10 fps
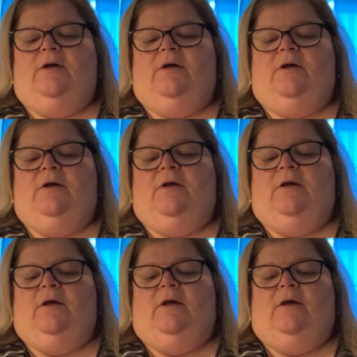
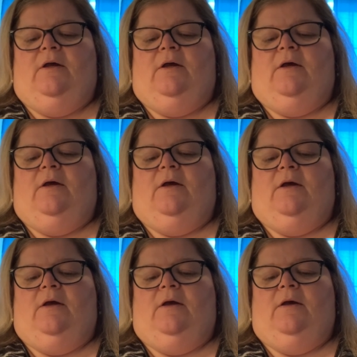
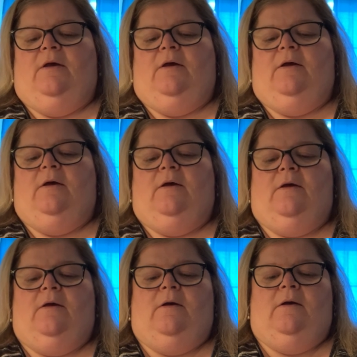
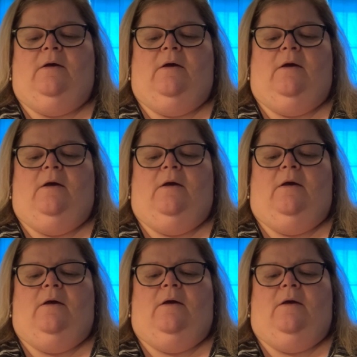
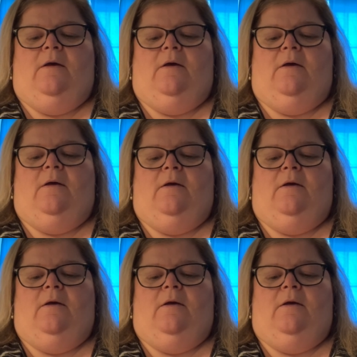(silence)